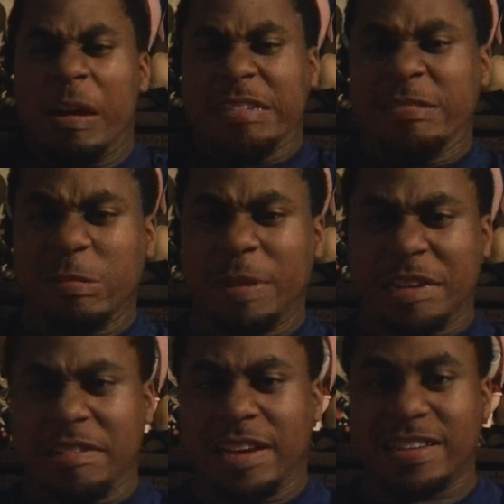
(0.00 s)
That's on my
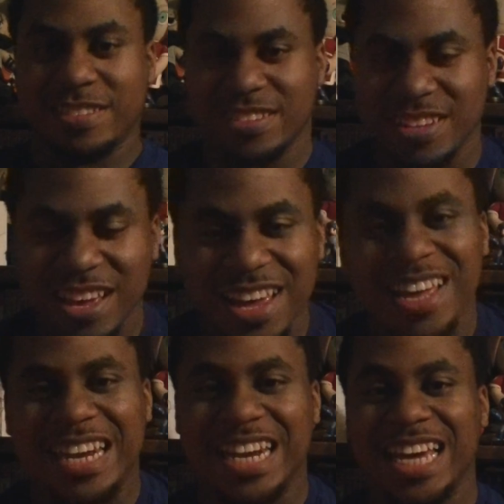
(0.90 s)
chest.
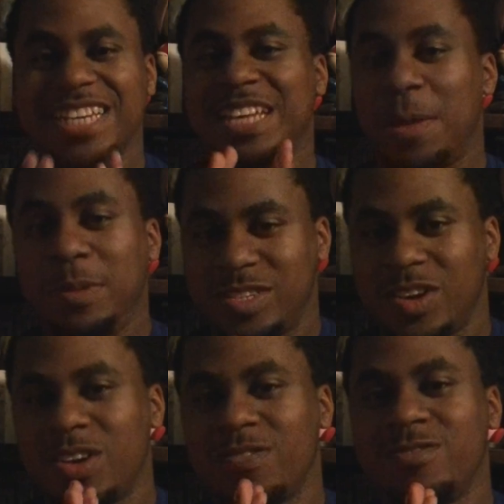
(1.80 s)
Latest
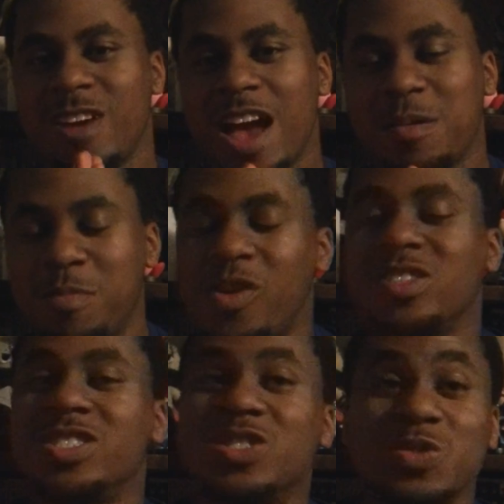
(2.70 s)
episode of Dragon Ball
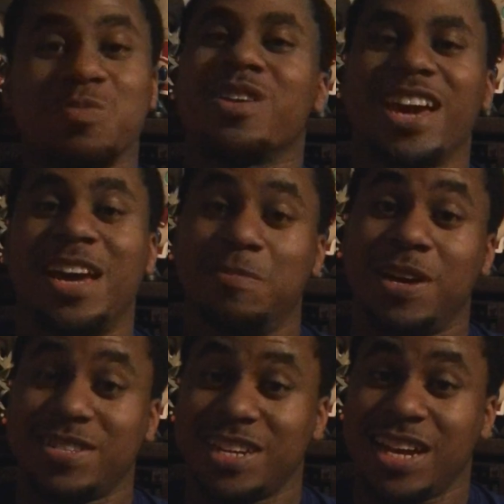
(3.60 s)
Super came
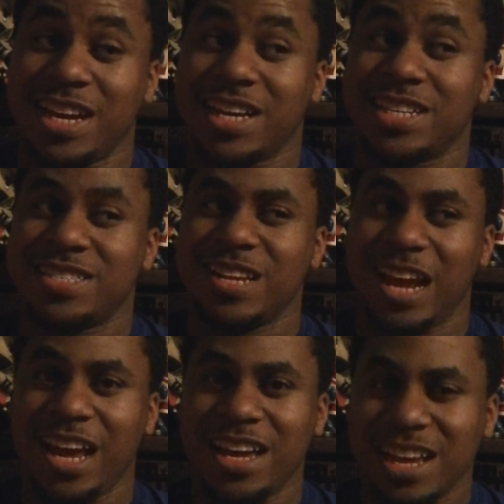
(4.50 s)
out today.
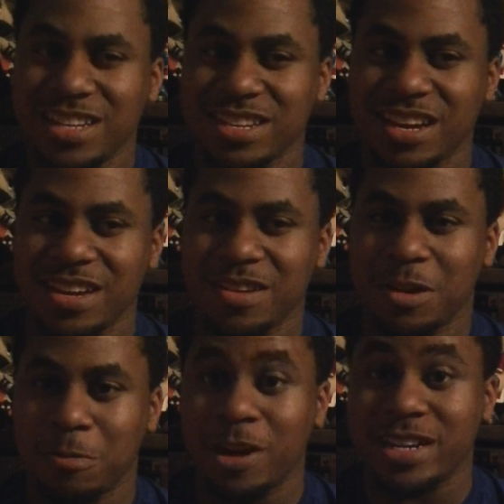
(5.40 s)
Today? Yesterday?
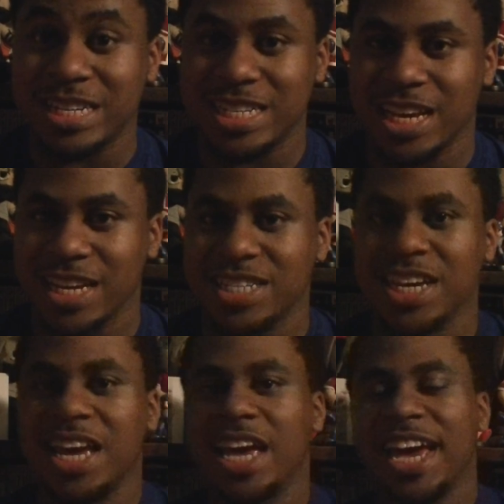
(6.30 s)
One of these days.
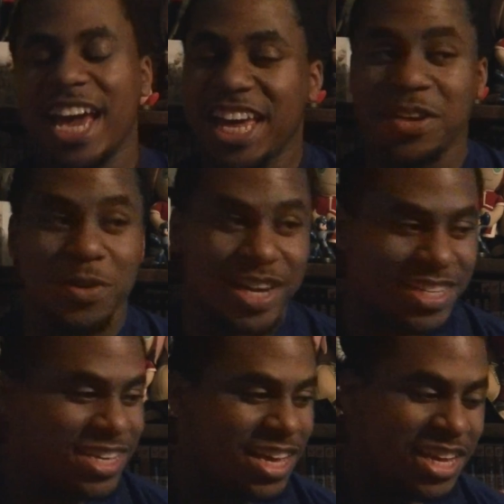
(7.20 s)

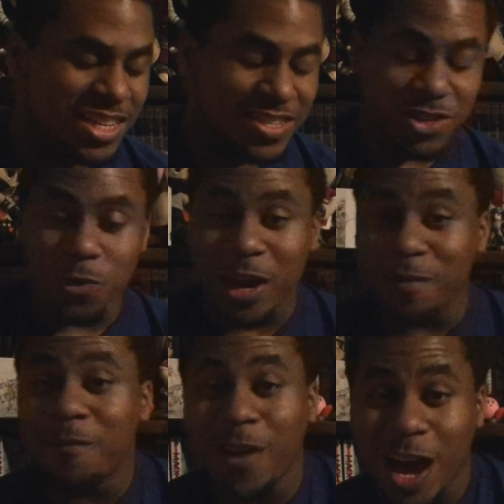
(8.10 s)
Anyways,
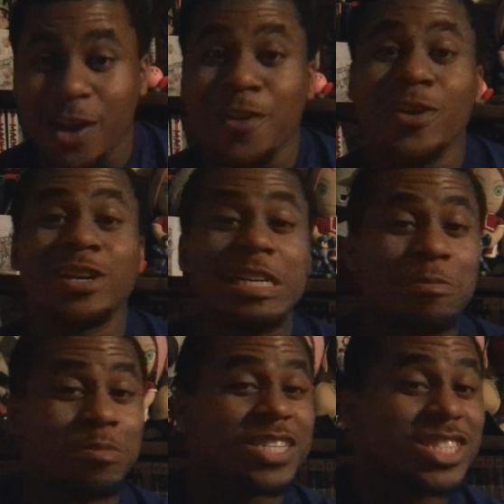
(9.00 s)
straight fire,
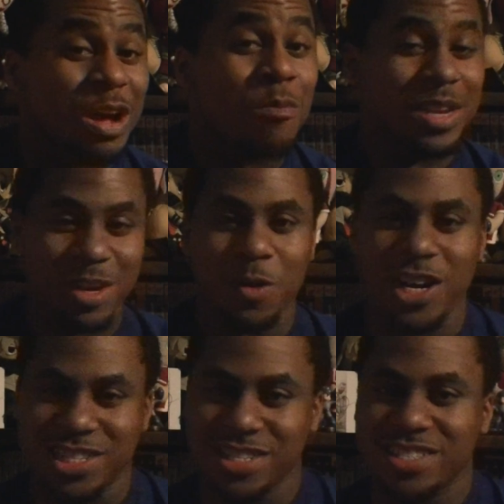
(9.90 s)
but so many
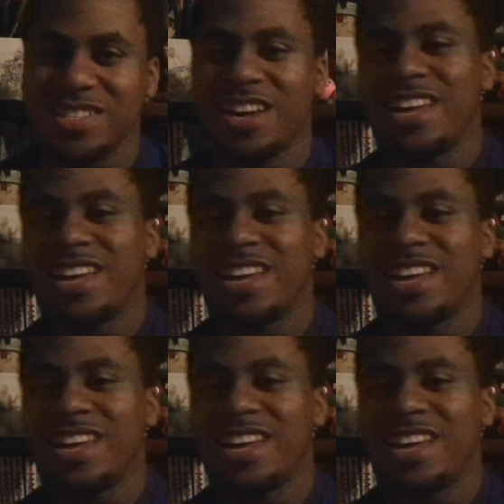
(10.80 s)
questions.